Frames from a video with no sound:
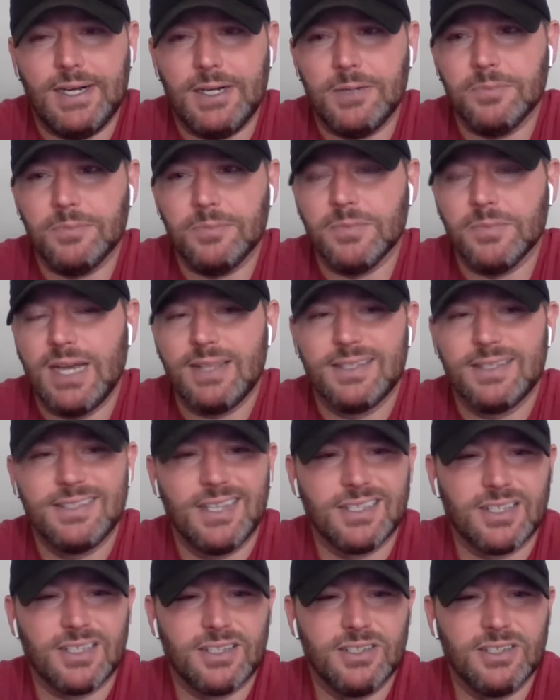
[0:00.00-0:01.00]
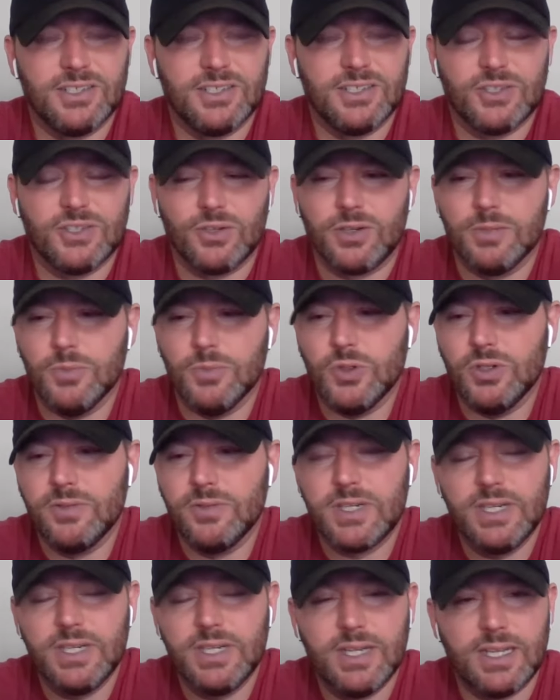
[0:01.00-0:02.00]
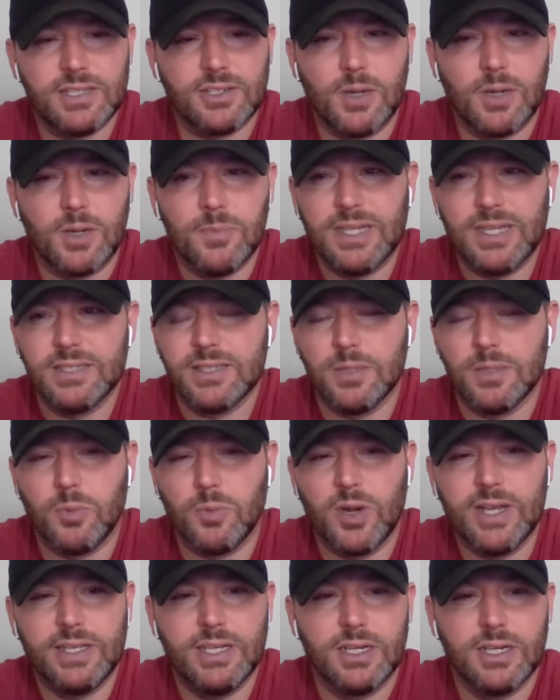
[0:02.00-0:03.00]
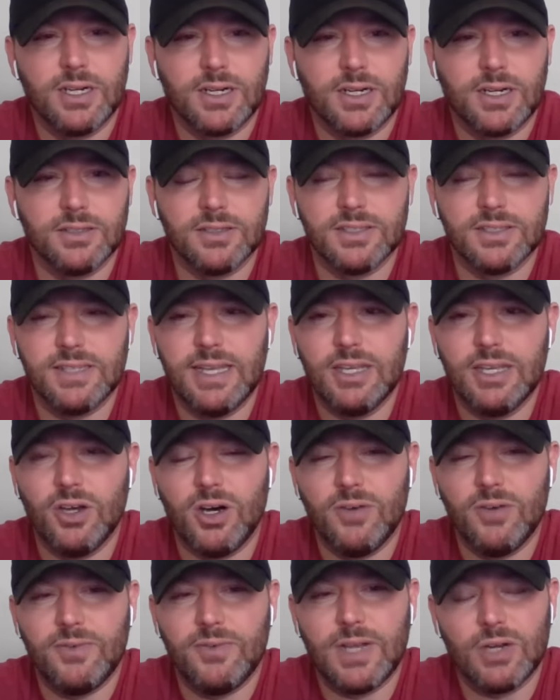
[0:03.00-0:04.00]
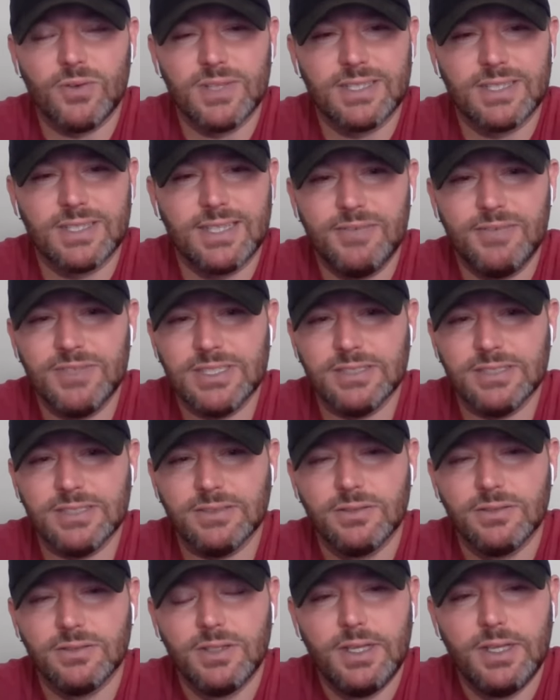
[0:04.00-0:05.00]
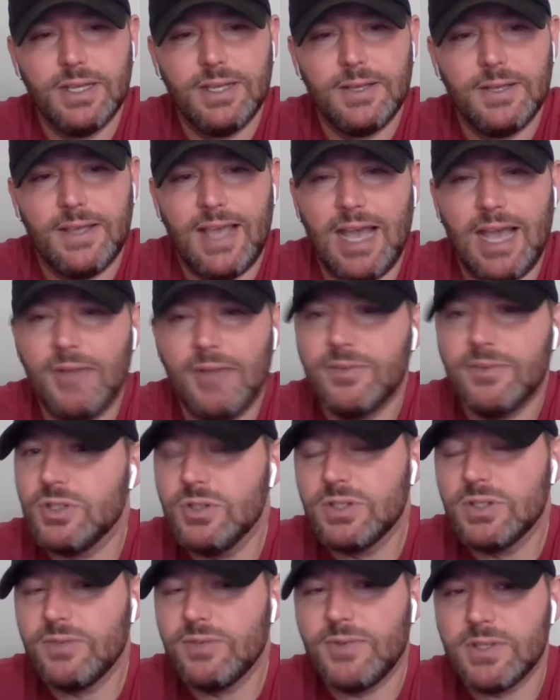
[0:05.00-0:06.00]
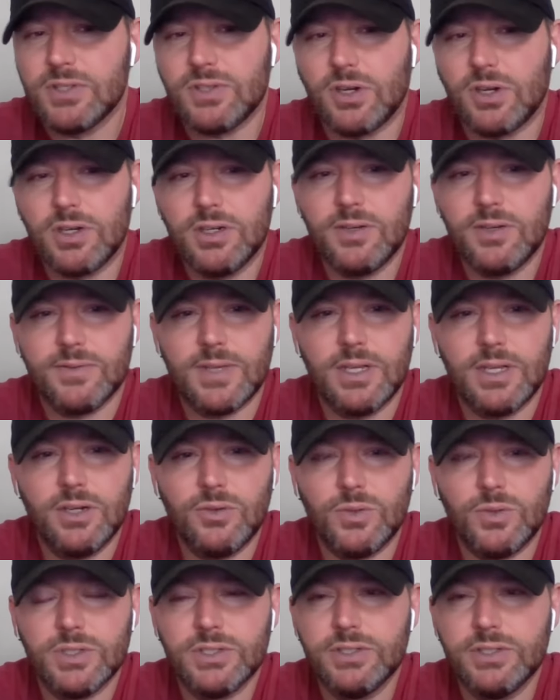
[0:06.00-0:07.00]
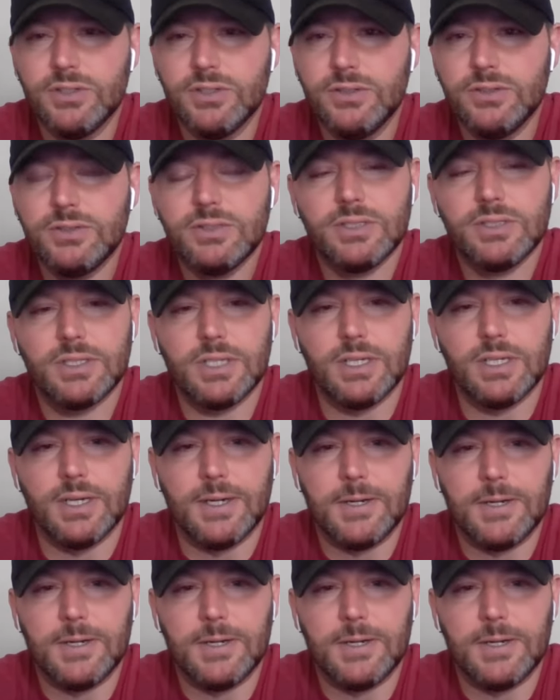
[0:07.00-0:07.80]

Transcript: Um, I think they could sort of maneuver it as they're up against the break here and there's a day off. I don't think they even have to use a fifth starter if they don't want to.